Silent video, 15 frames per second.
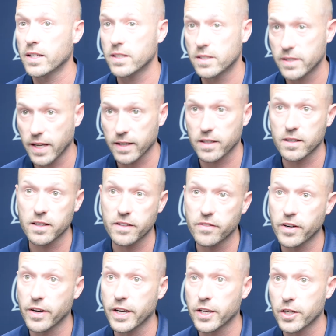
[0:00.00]
He's technically
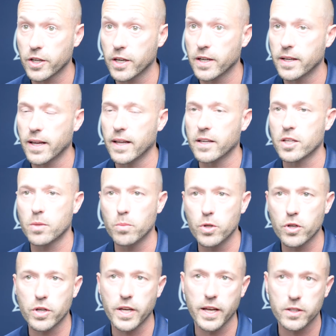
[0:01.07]
very good and
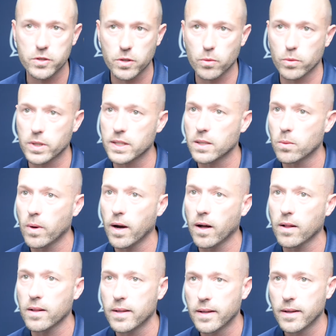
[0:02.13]
communicates really
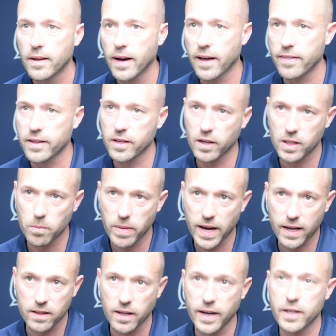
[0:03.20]
well. I think on the
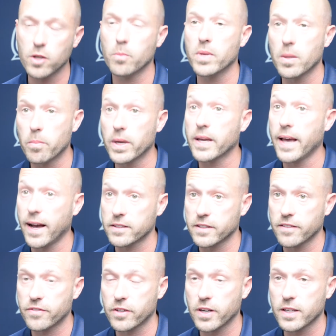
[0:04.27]
back line, he'll be a big
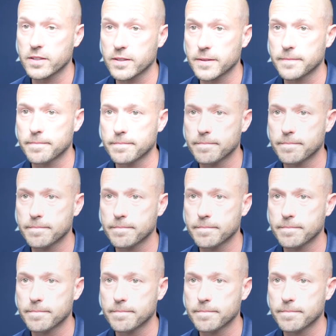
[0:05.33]
asset for us.